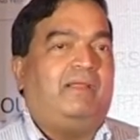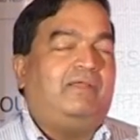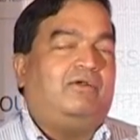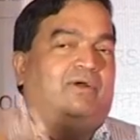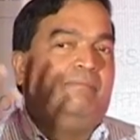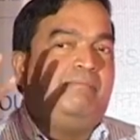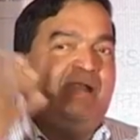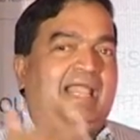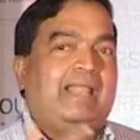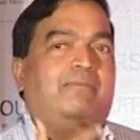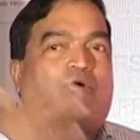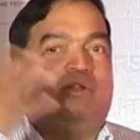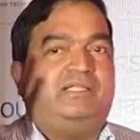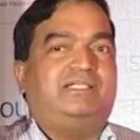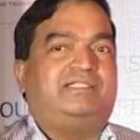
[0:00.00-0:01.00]
you can name
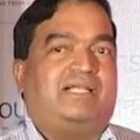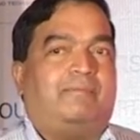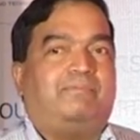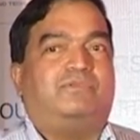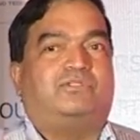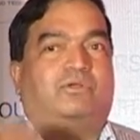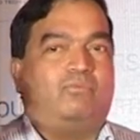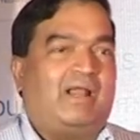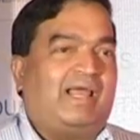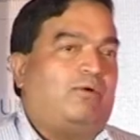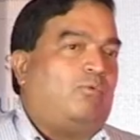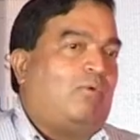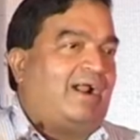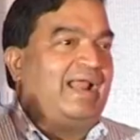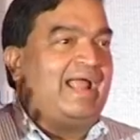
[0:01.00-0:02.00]
all the examples on like
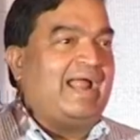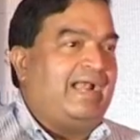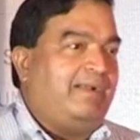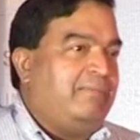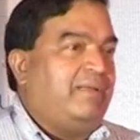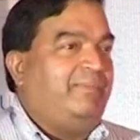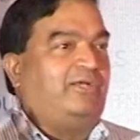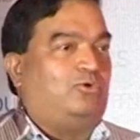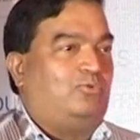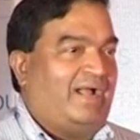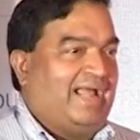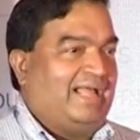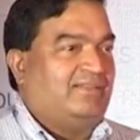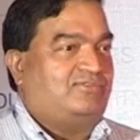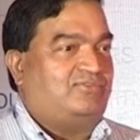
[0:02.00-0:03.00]
1 hand, maybe 2
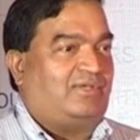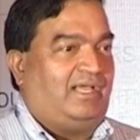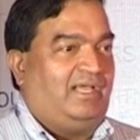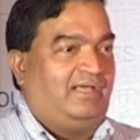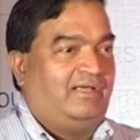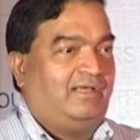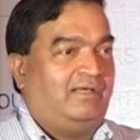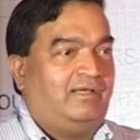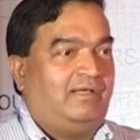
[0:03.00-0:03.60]
hands, okay?